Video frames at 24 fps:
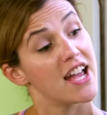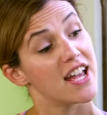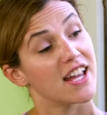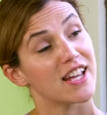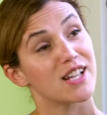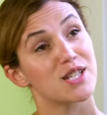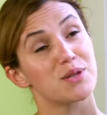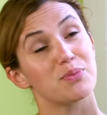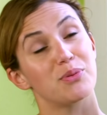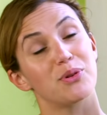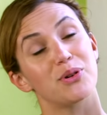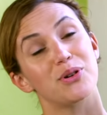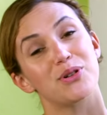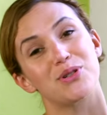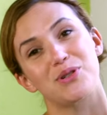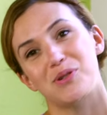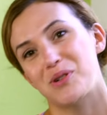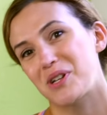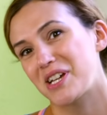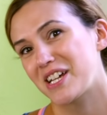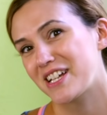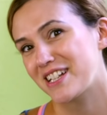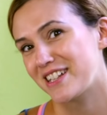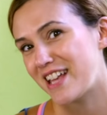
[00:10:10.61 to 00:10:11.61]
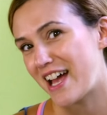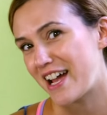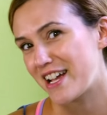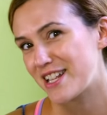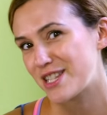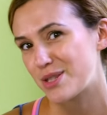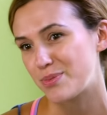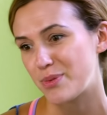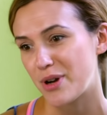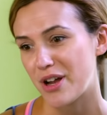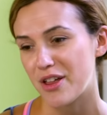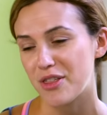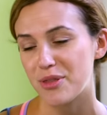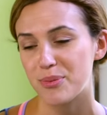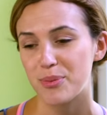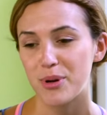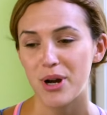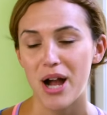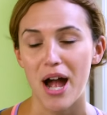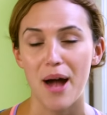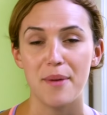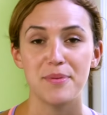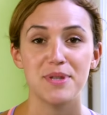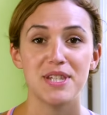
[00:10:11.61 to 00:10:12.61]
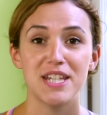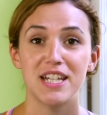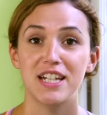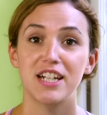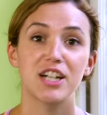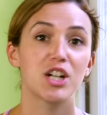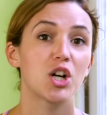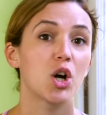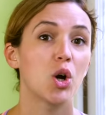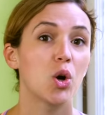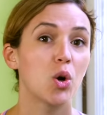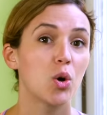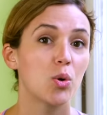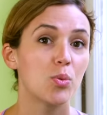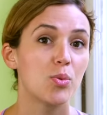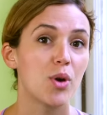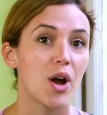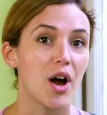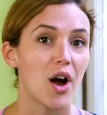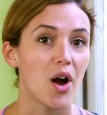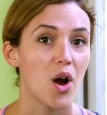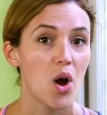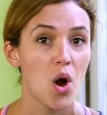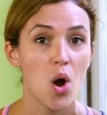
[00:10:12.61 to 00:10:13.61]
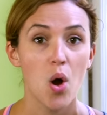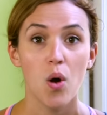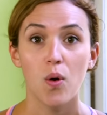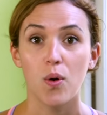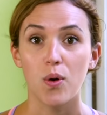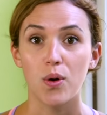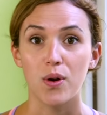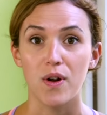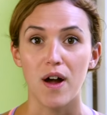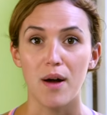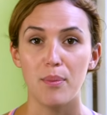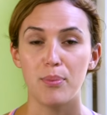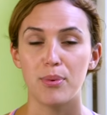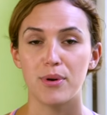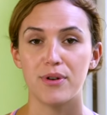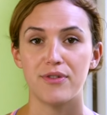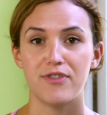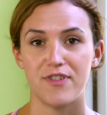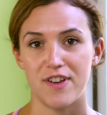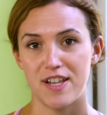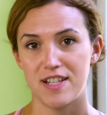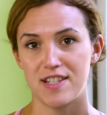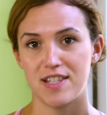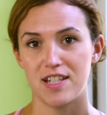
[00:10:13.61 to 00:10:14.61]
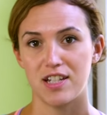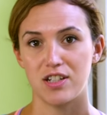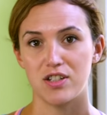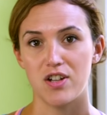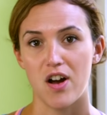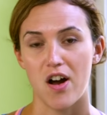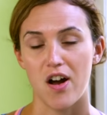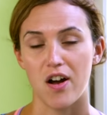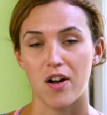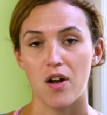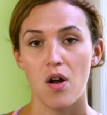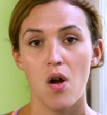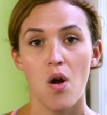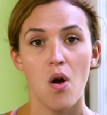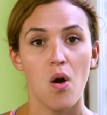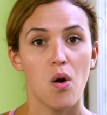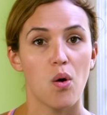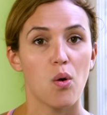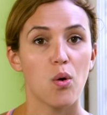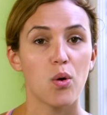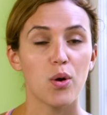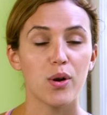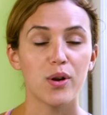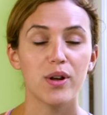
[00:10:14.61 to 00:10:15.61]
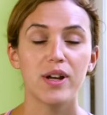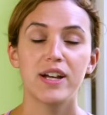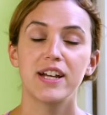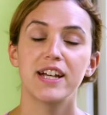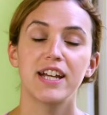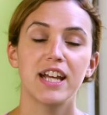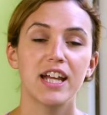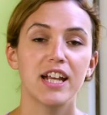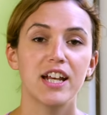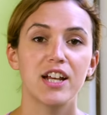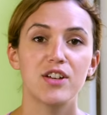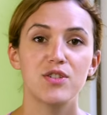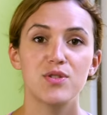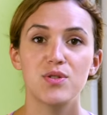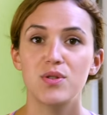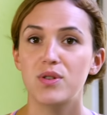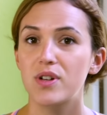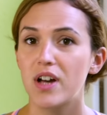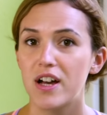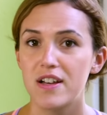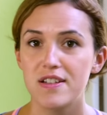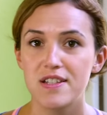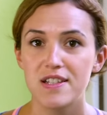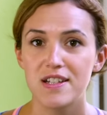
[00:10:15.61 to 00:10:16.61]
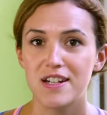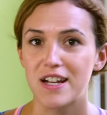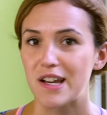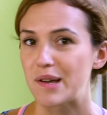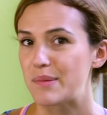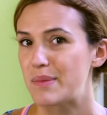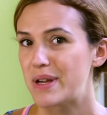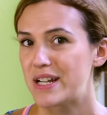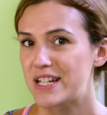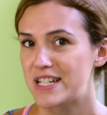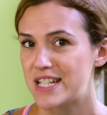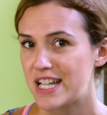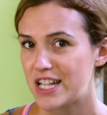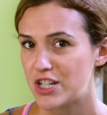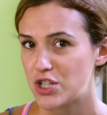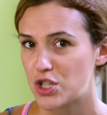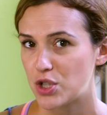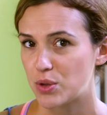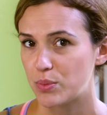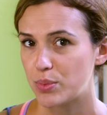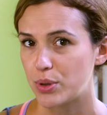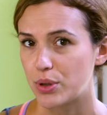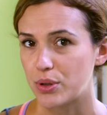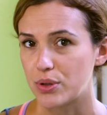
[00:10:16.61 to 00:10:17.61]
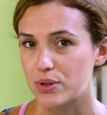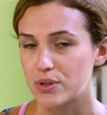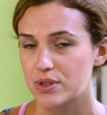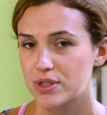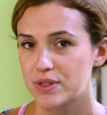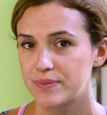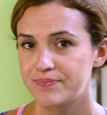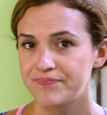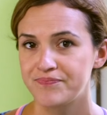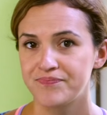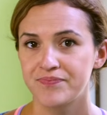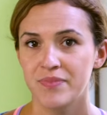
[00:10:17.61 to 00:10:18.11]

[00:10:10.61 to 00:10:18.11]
explore doing lion's breath perhaps in a cobra or upward facing dog or in Sukhasana meditation pose.